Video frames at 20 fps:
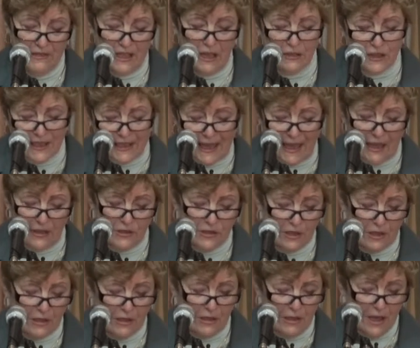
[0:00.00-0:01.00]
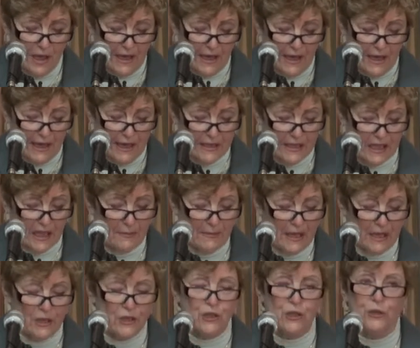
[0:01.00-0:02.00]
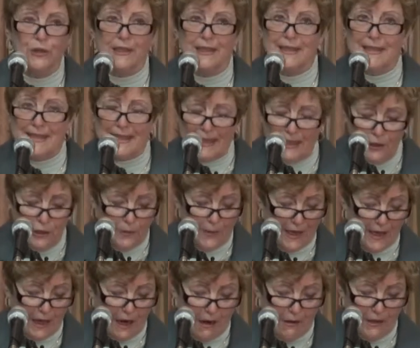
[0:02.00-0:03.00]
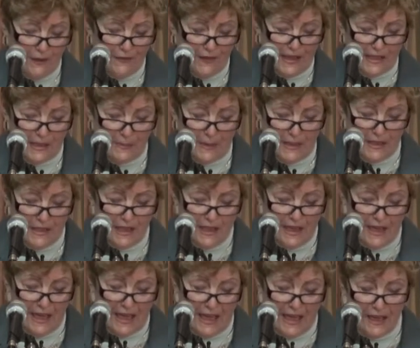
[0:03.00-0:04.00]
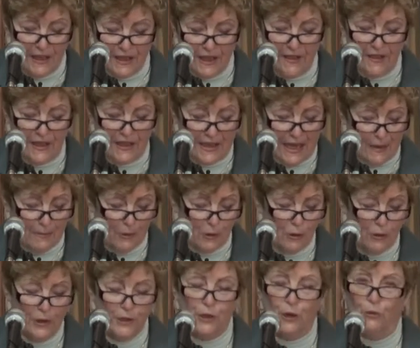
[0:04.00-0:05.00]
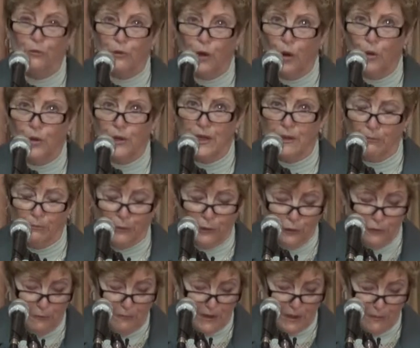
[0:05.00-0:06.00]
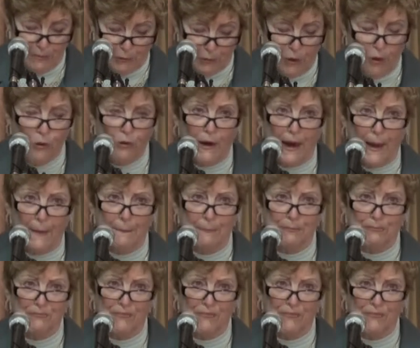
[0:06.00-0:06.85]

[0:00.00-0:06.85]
Delta Council is committed to continuing our investment in the Neighborhood Road Improvement Program.